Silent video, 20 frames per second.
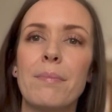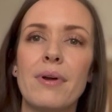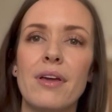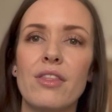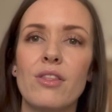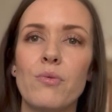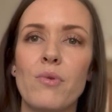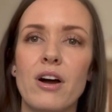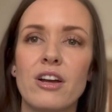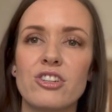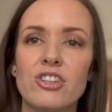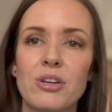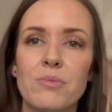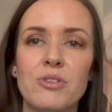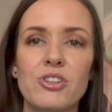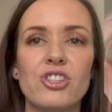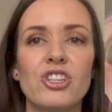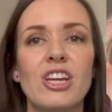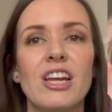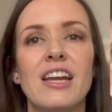it in the washing
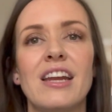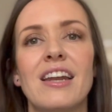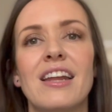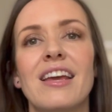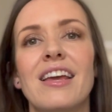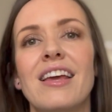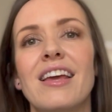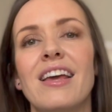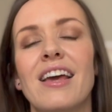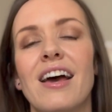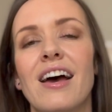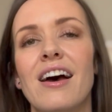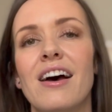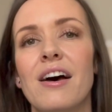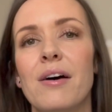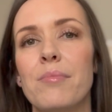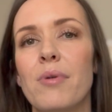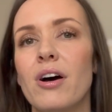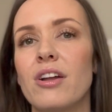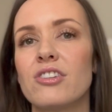machine
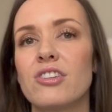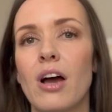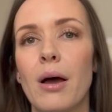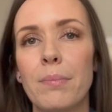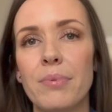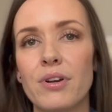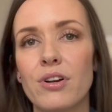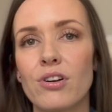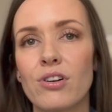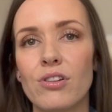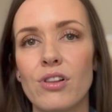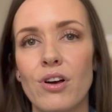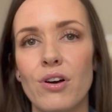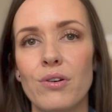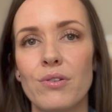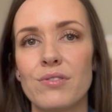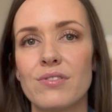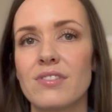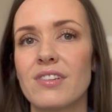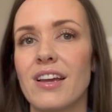on top of your
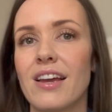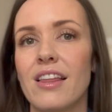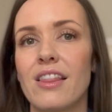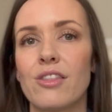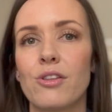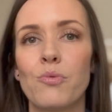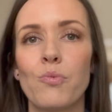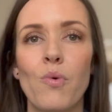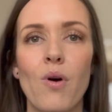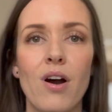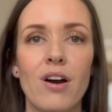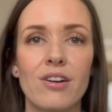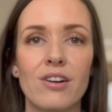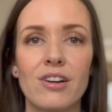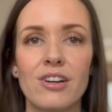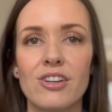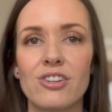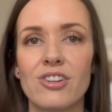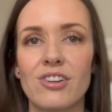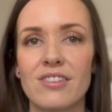clothes. The
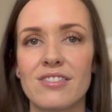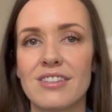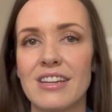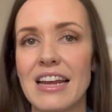water just